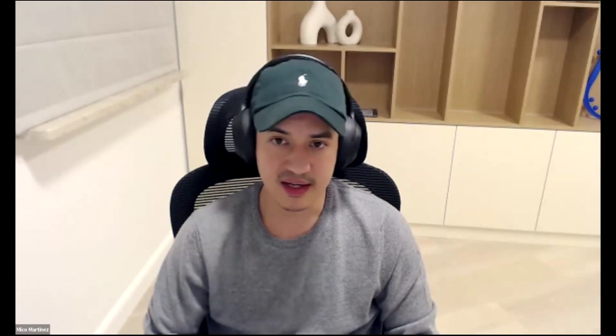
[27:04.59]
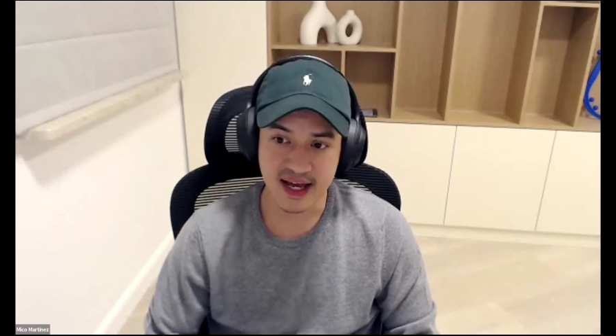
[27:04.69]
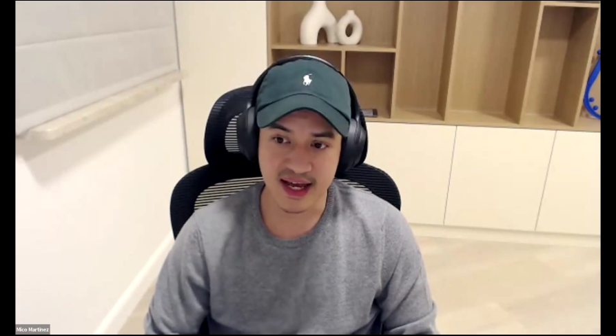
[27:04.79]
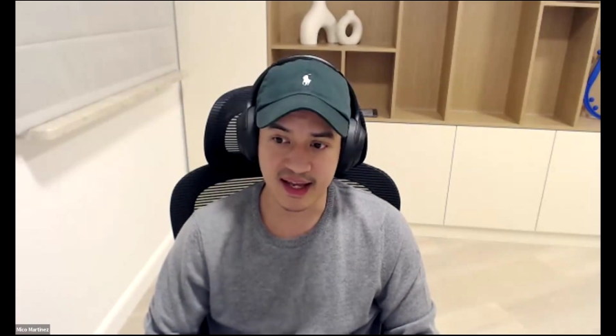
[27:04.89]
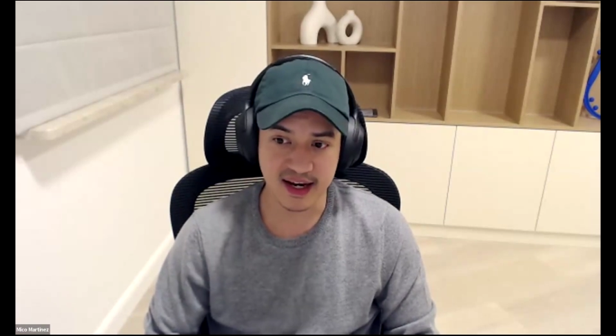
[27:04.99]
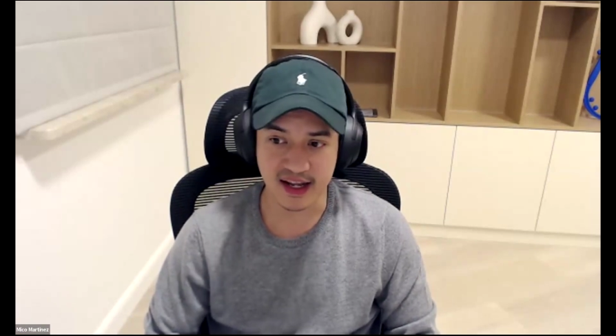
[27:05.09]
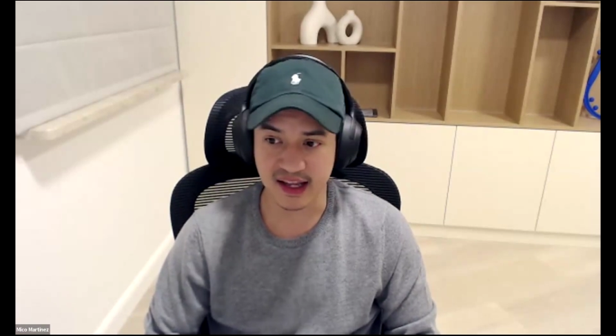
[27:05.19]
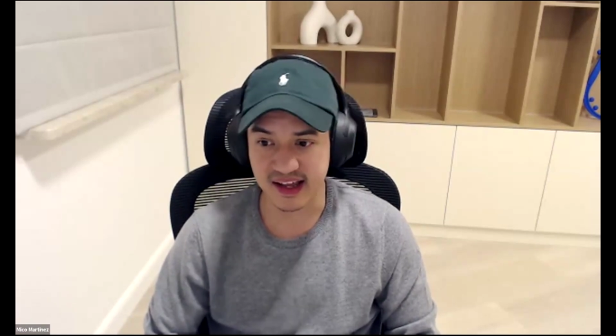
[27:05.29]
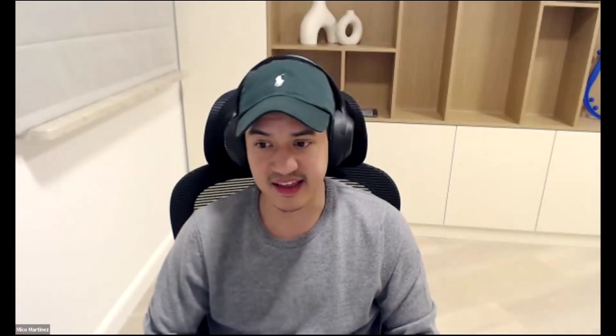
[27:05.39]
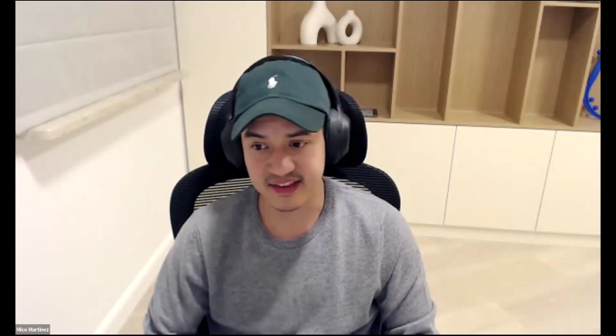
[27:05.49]
Yeah,
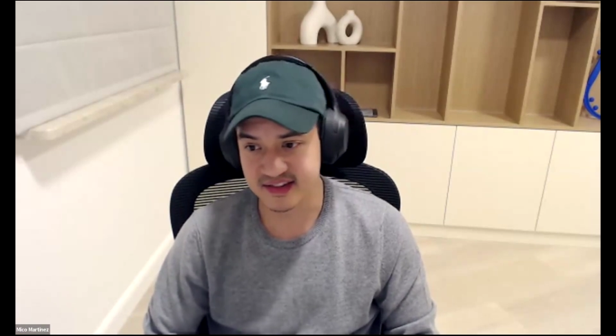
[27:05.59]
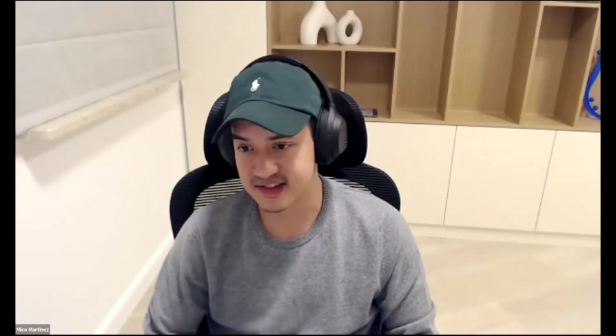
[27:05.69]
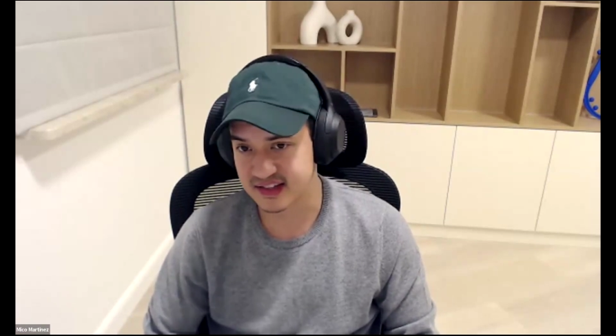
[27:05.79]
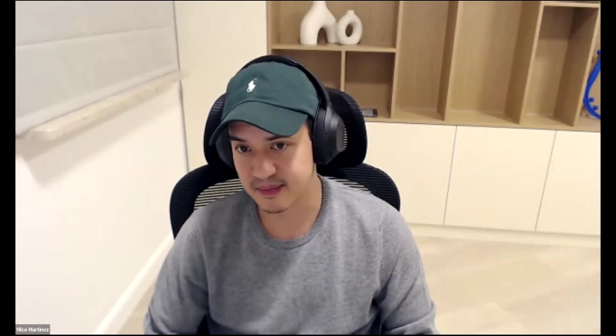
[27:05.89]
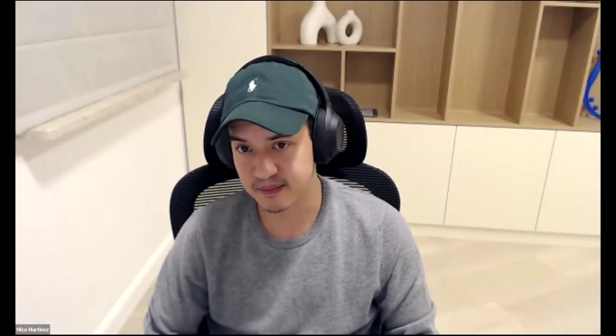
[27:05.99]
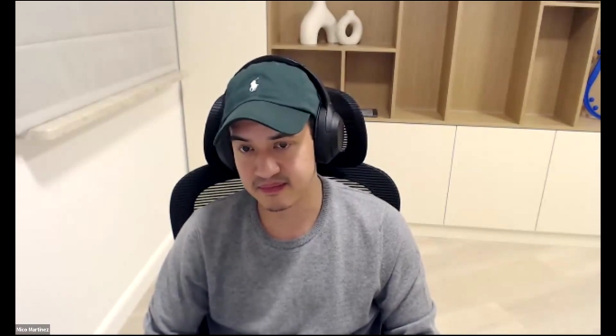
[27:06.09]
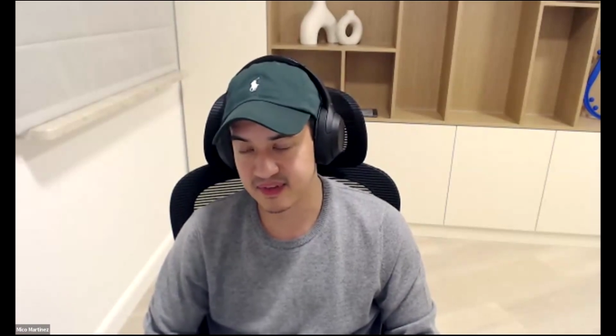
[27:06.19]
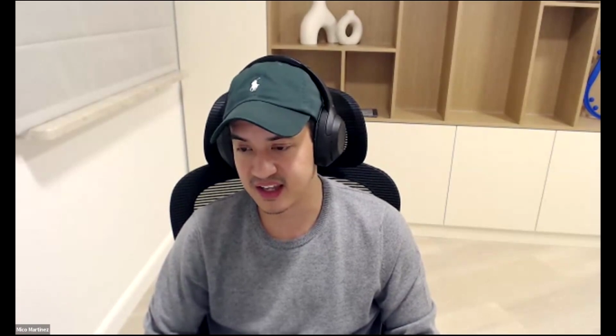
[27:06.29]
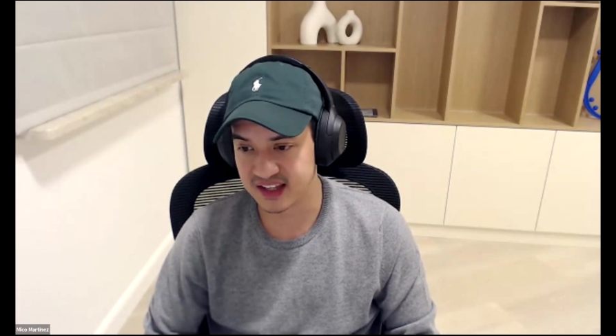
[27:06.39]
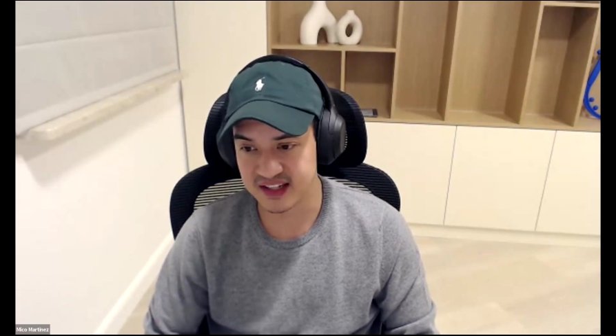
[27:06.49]
again, this
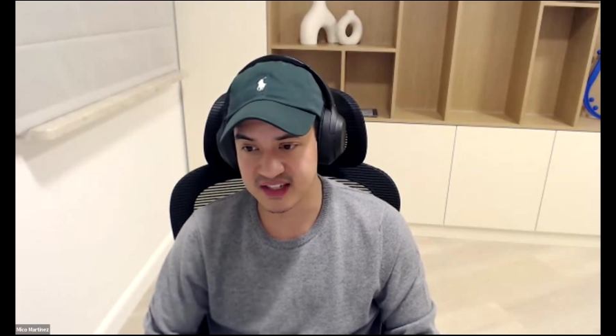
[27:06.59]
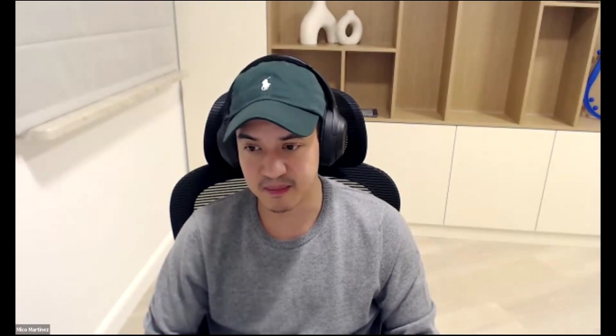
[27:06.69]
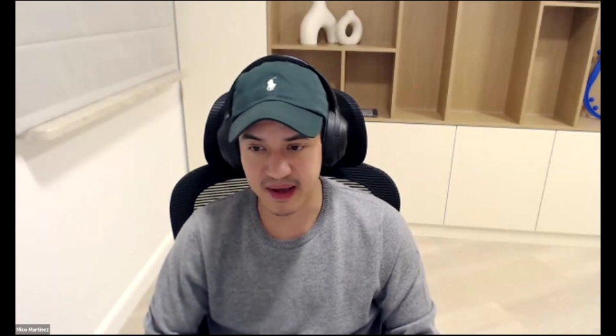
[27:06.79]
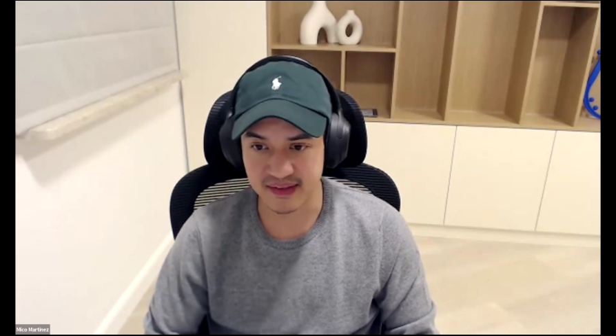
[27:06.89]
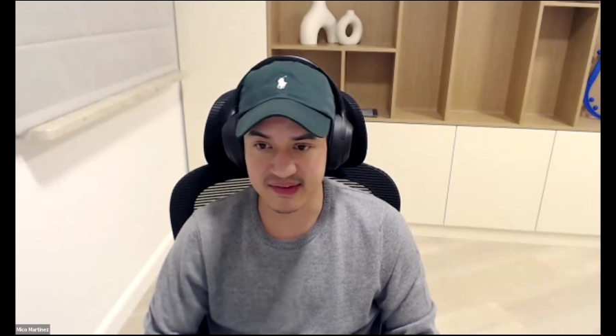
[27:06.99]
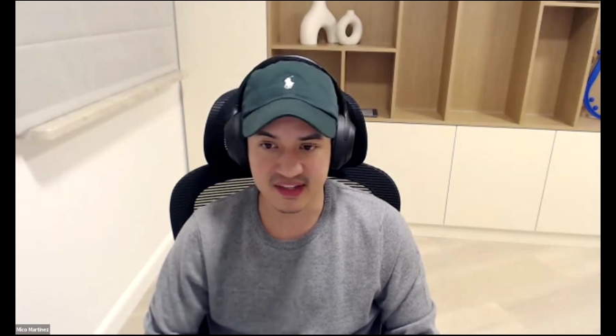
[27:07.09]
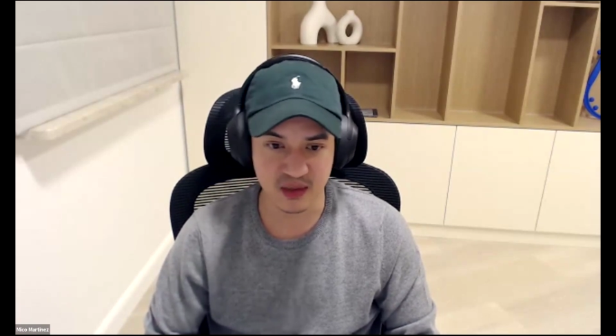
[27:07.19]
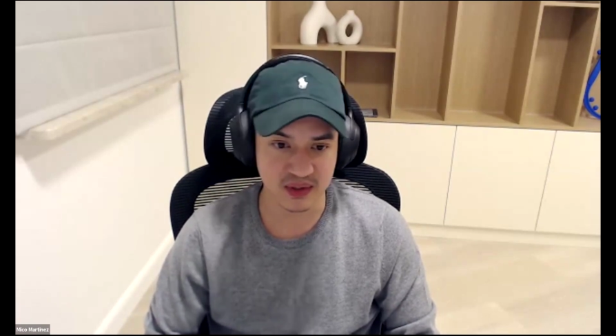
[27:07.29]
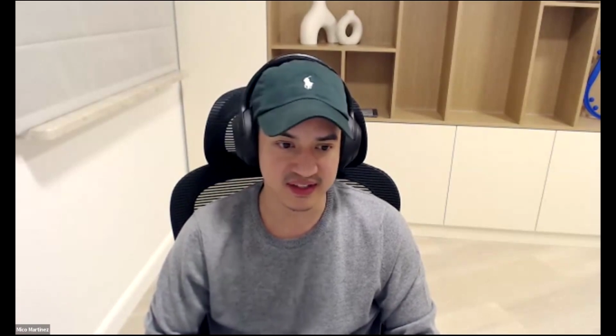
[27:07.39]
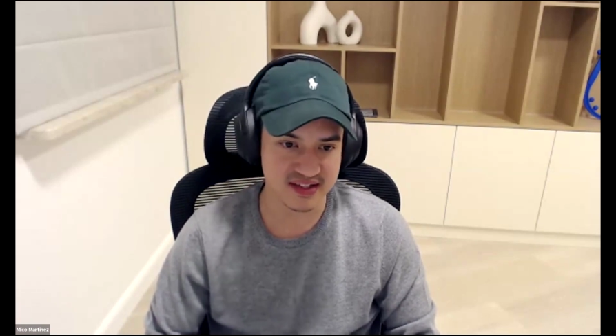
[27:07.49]
depends.
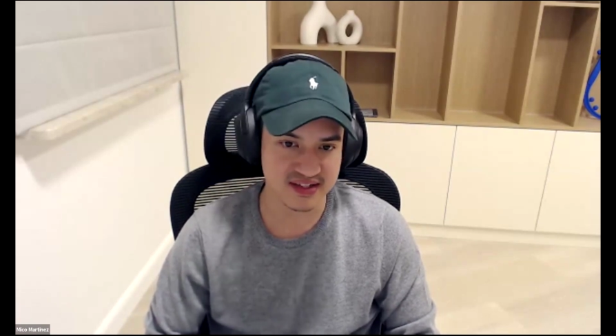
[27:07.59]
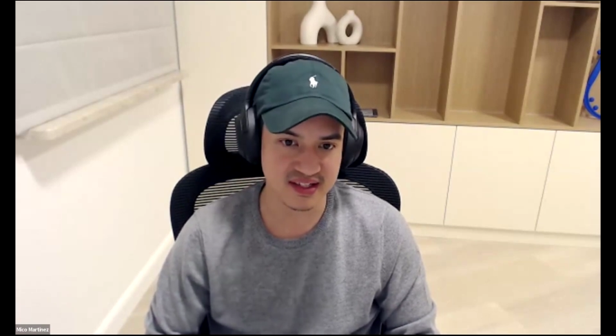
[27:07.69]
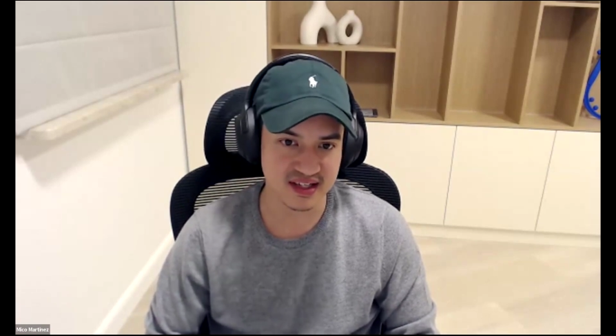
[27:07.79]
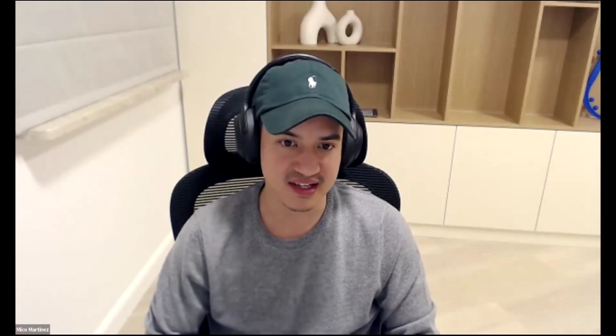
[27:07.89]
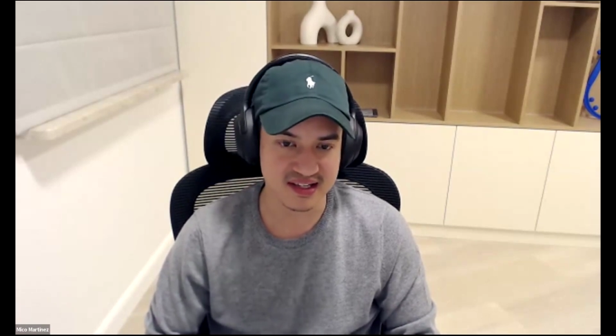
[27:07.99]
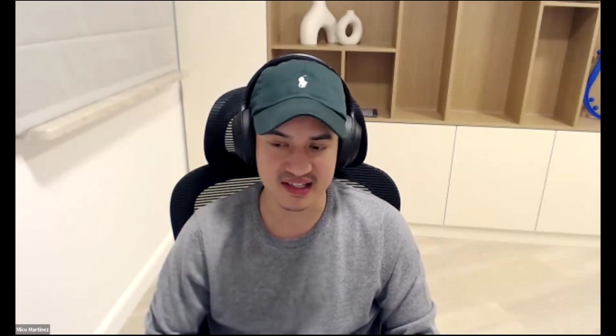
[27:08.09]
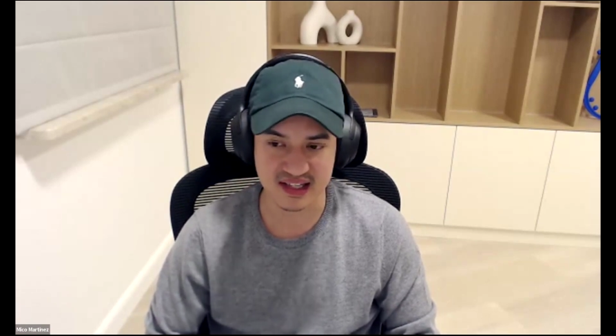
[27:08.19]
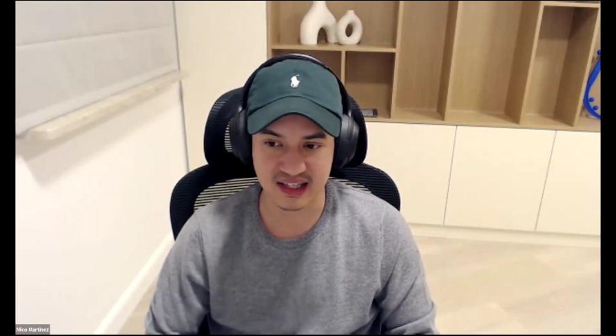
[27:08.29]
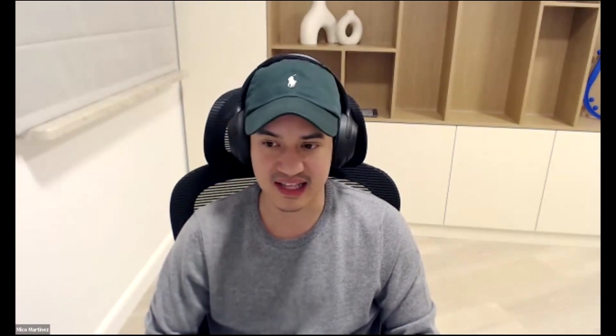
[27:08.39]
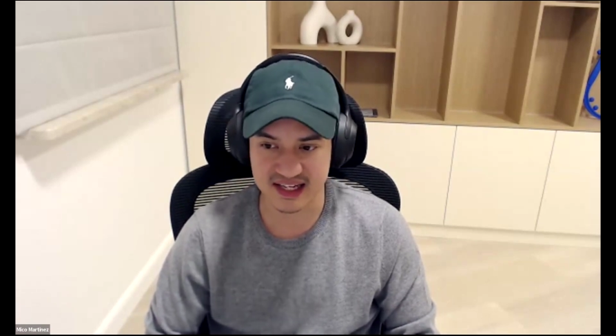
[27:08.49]
Keyword density is
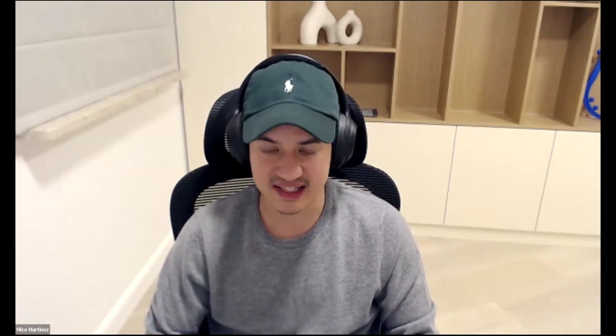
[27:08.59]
